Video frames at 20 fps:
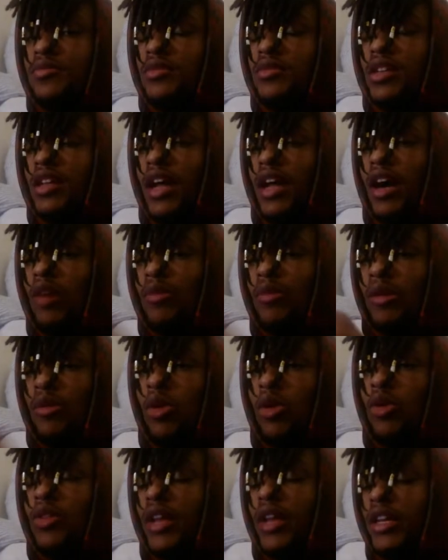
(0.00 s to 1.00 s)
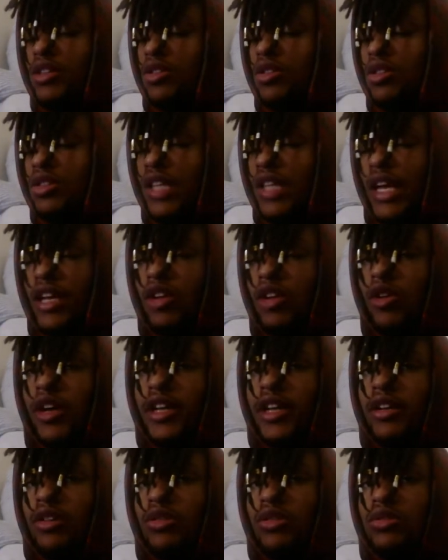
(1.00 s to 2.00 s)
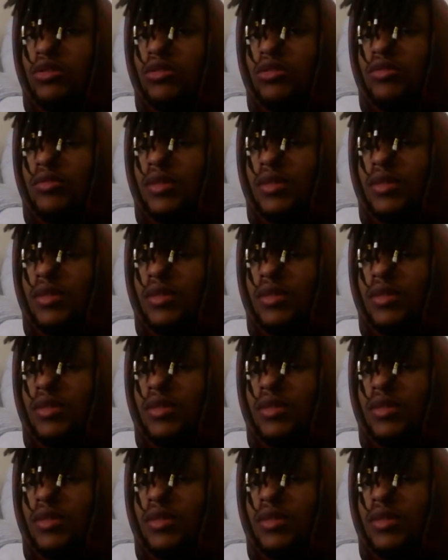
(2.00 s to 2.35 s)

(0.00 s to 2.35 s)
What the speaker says: And how people like looked at Kratos.